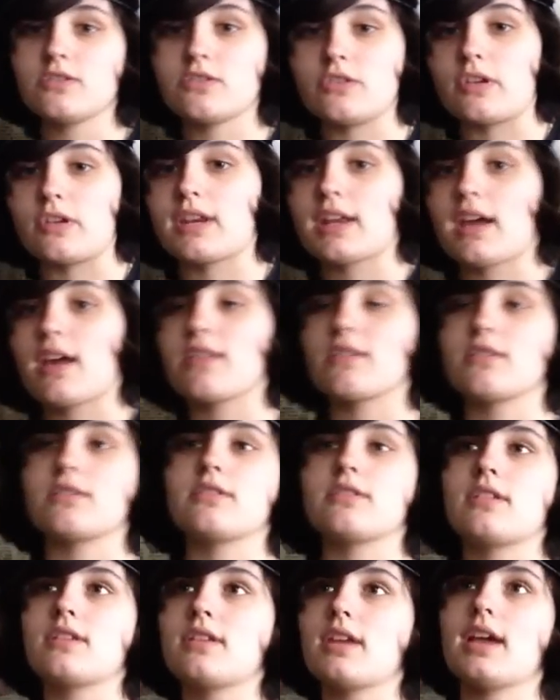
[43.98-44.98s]
you can
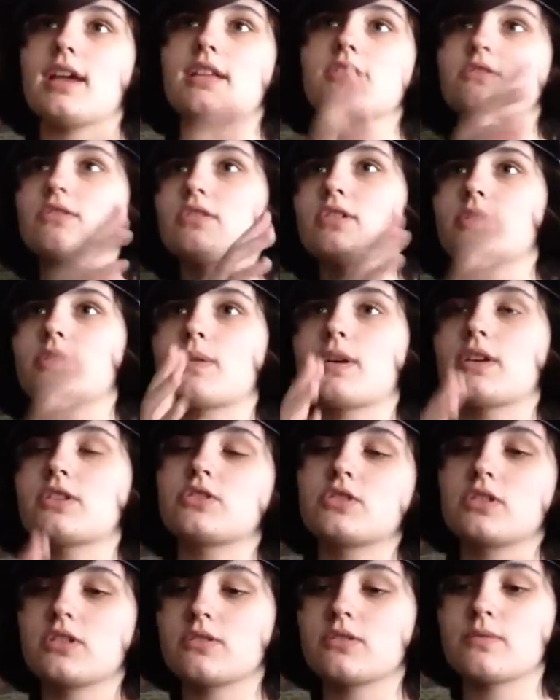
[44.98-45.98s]
either answer their
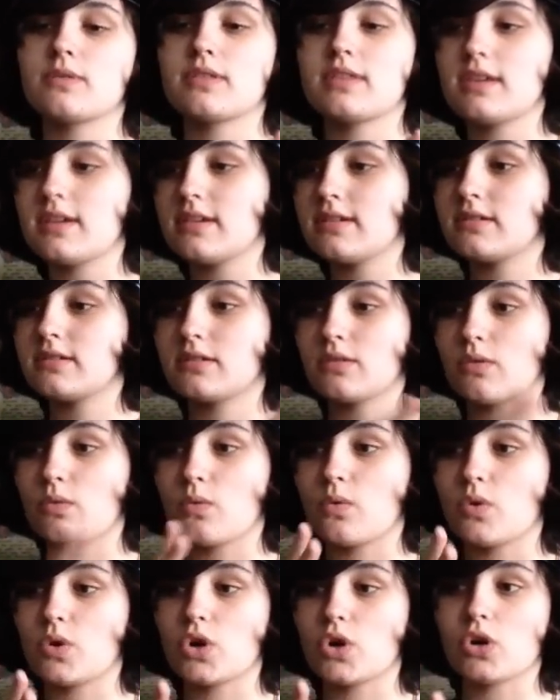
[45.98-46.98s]
questions with this
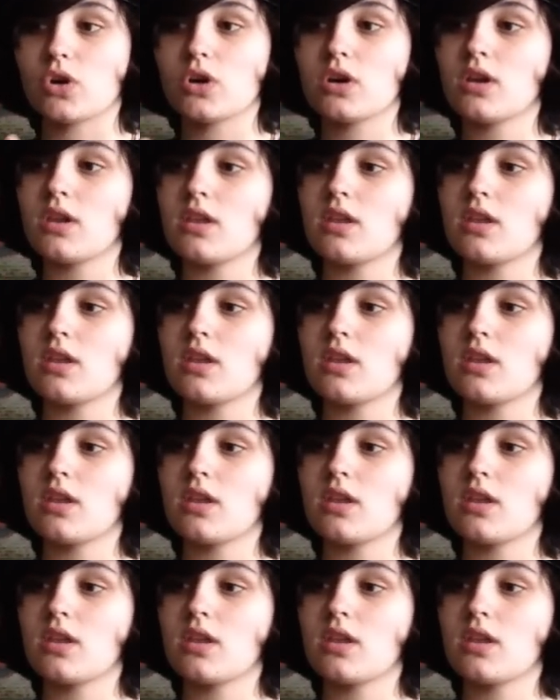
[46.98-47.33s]
or